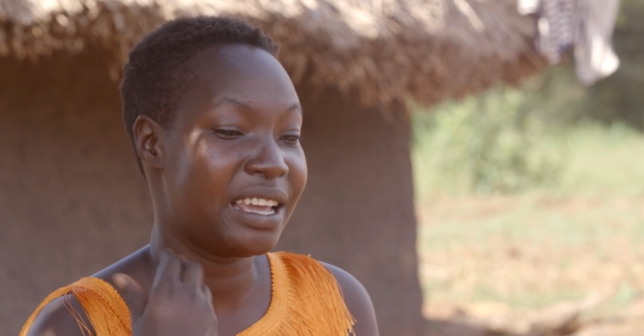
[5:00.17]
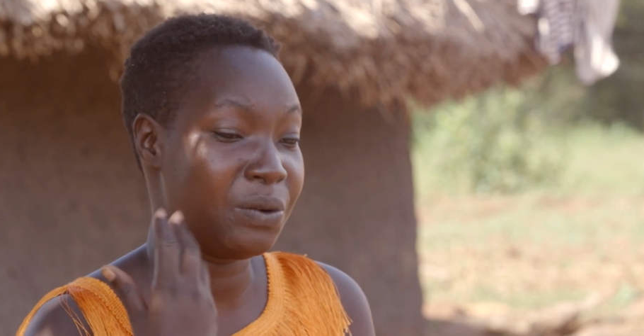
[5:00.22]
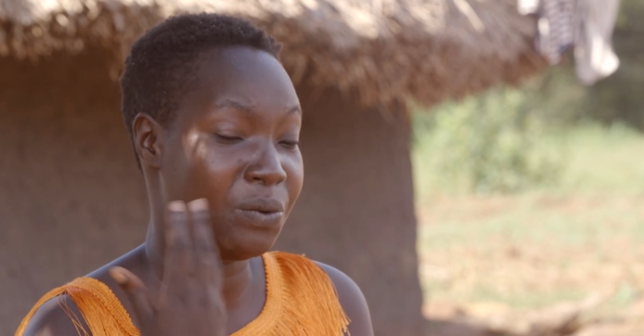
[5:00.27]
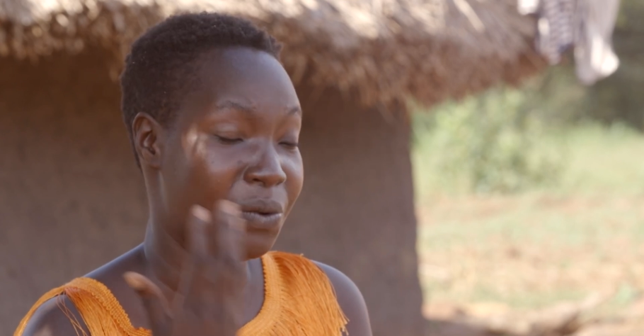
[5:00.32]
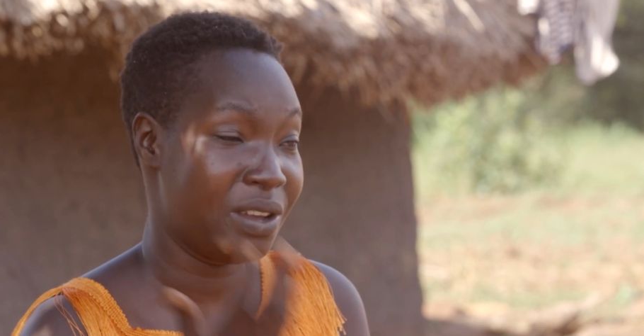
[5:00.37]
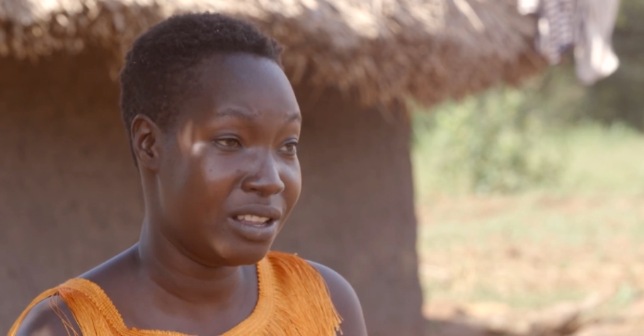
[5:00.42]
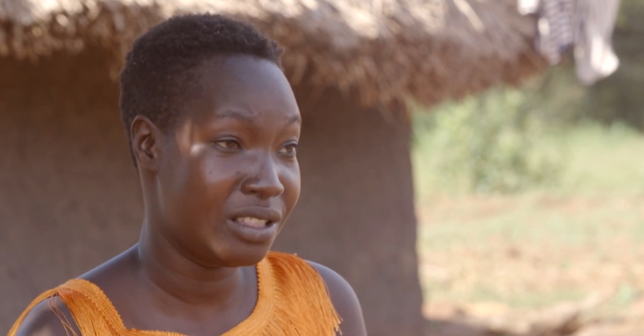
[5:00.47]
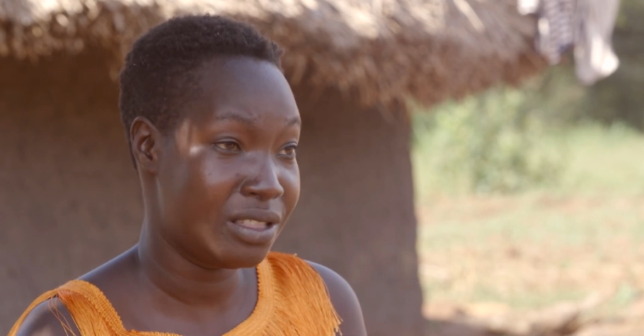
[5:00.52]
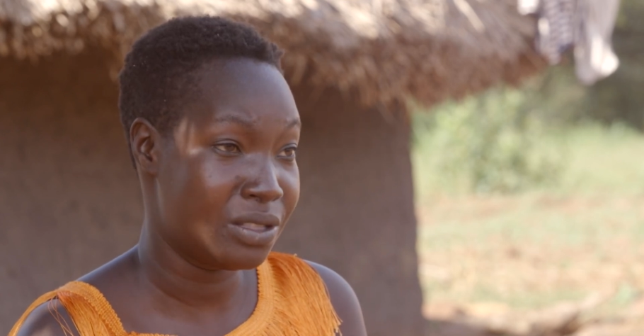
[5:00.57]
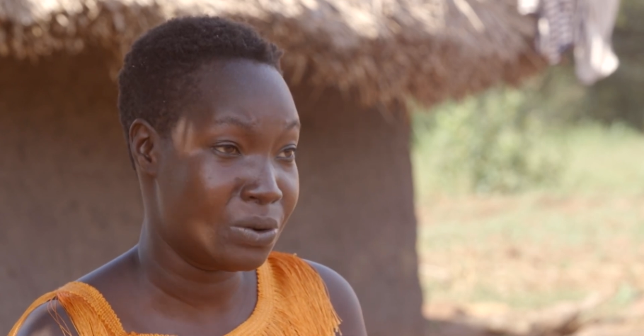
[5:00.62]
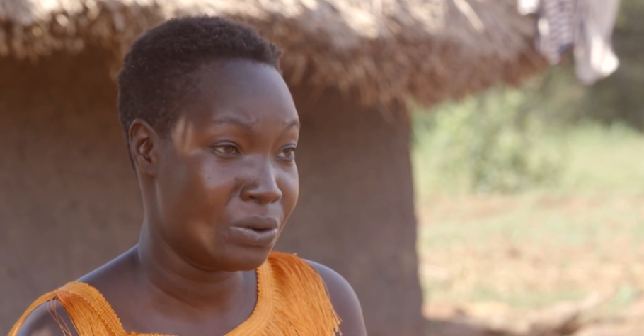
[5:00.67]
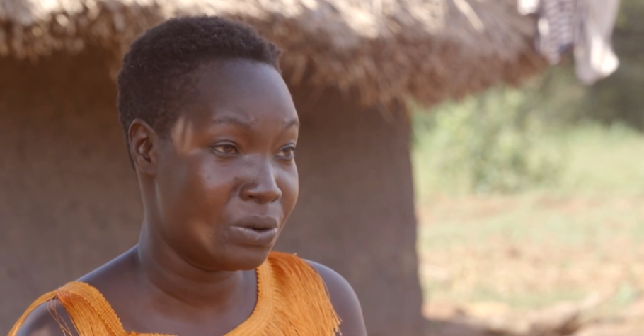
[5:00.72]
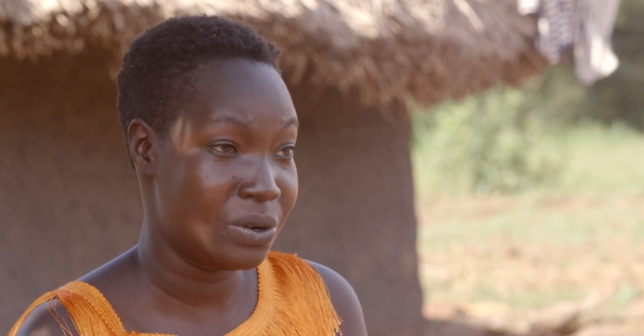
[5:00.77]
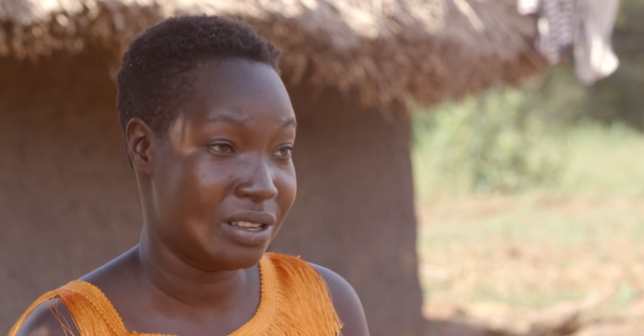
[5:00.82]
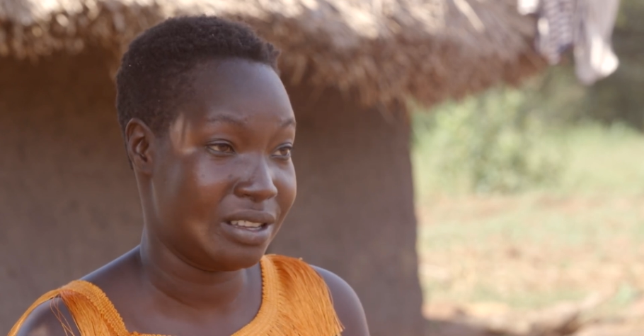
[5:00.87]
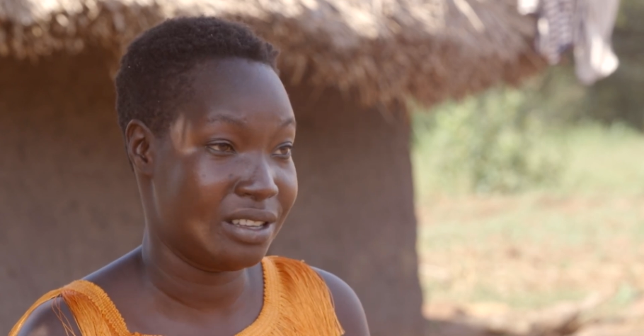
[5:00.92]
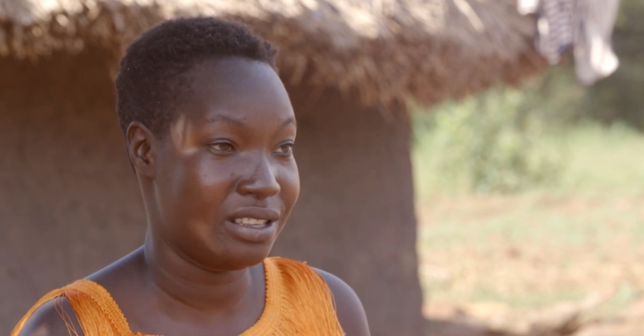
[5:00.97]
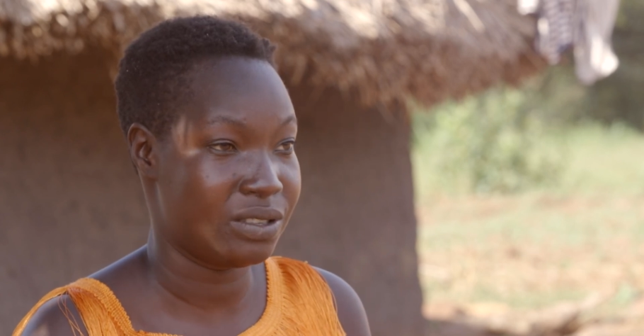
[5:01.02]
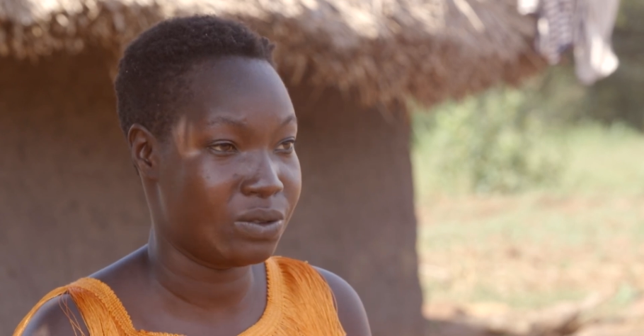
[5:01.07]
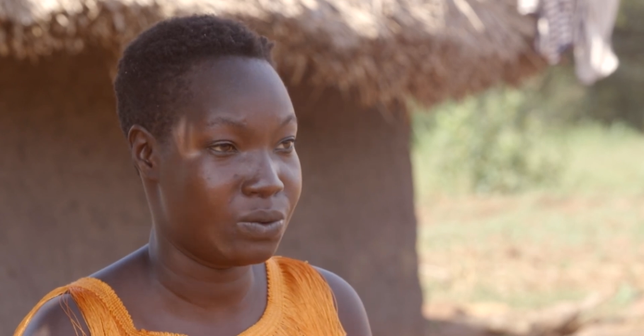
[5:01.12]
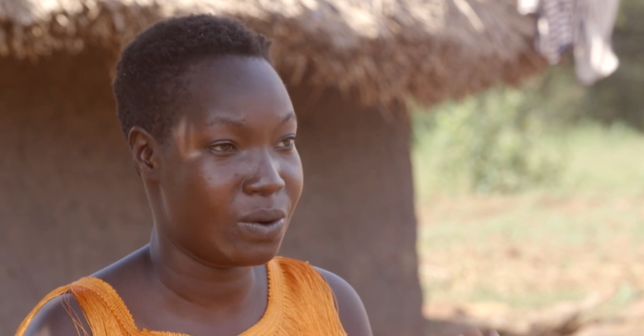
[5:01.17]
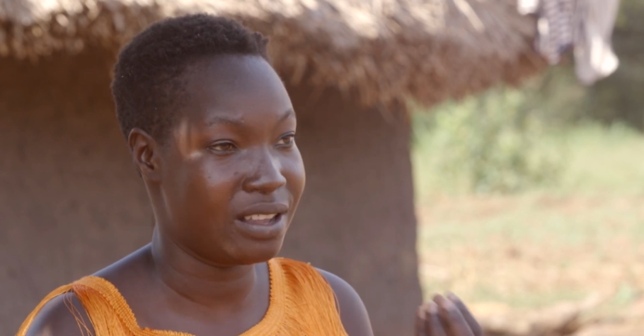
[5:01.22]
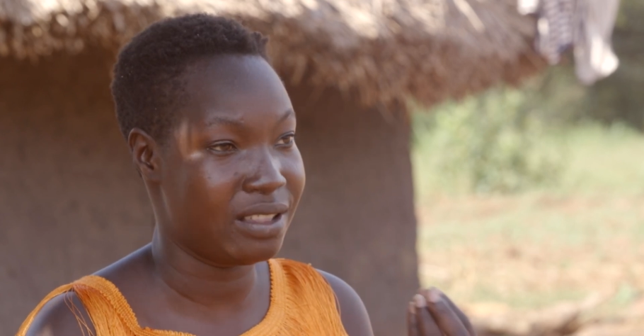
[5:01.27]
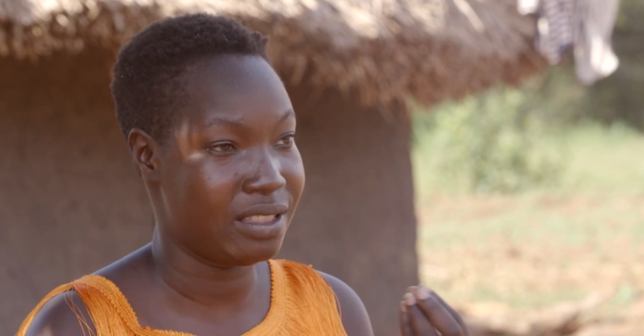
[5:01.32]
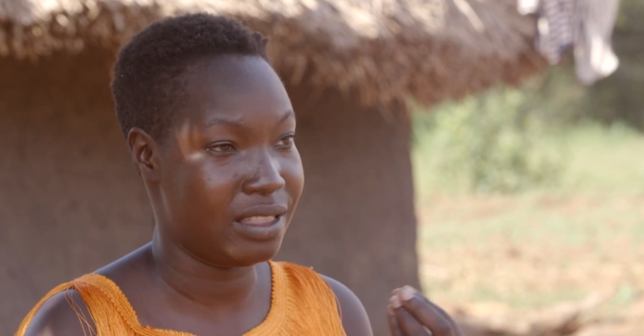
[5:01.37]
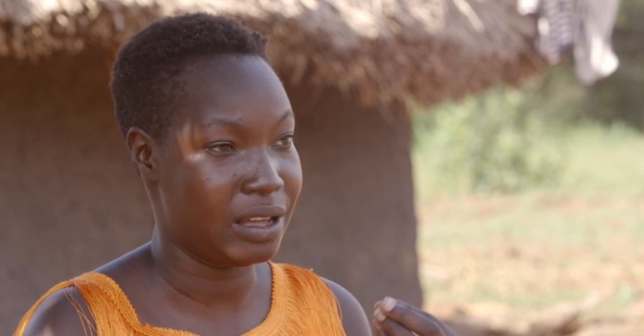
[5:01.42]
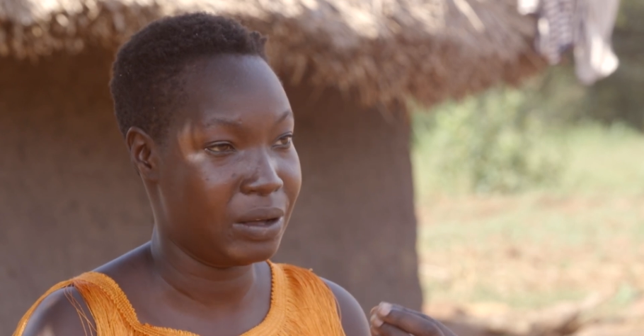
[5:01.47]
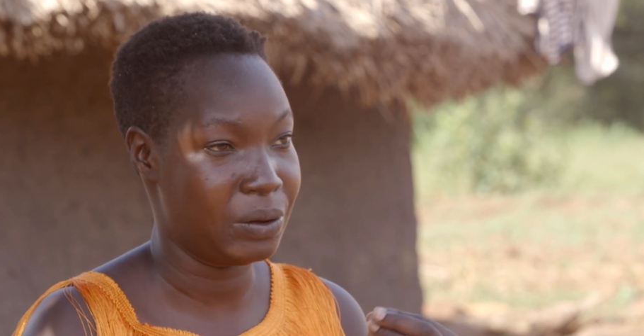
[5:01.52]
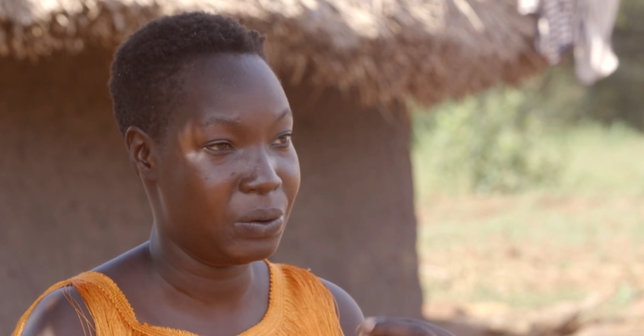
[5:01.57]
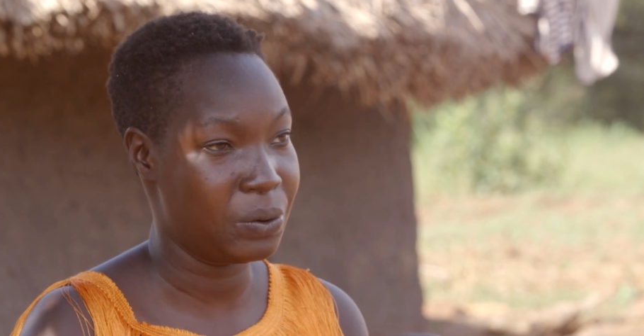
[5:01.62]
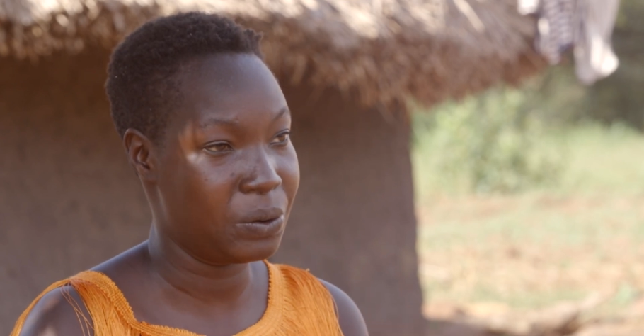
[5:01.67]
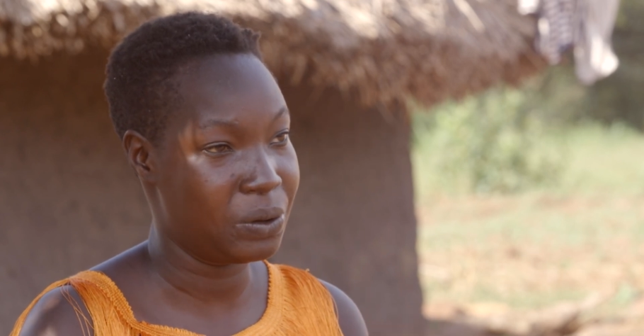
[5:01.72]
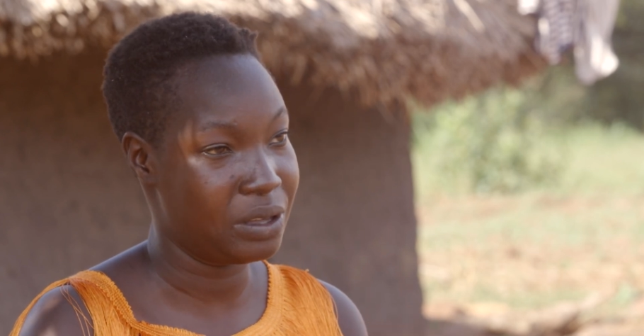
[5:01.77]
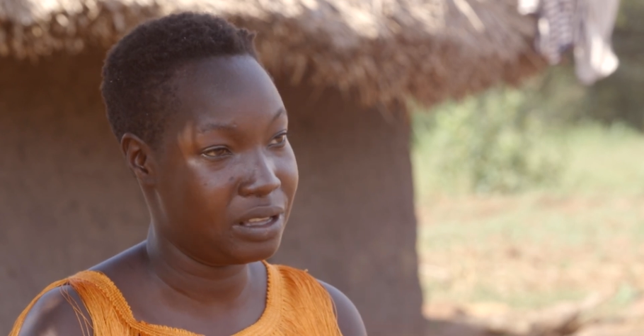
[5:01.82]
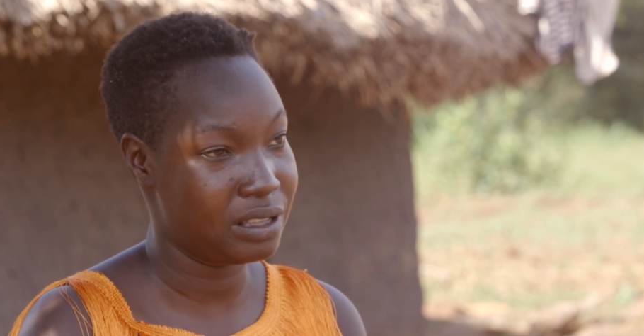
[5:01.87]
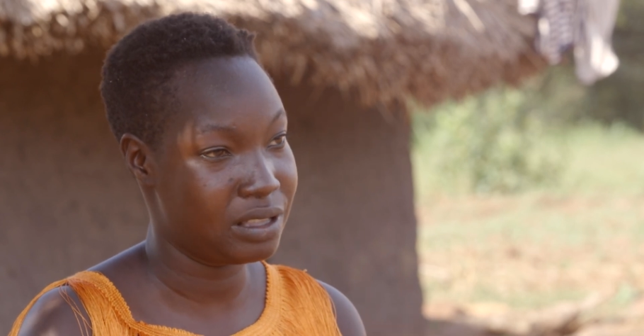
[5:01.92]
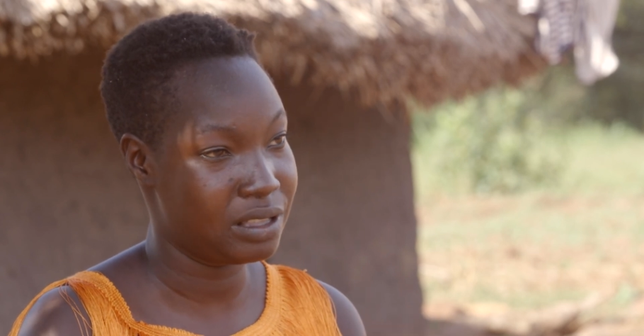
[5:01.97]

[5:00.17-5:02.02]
went through is what they're going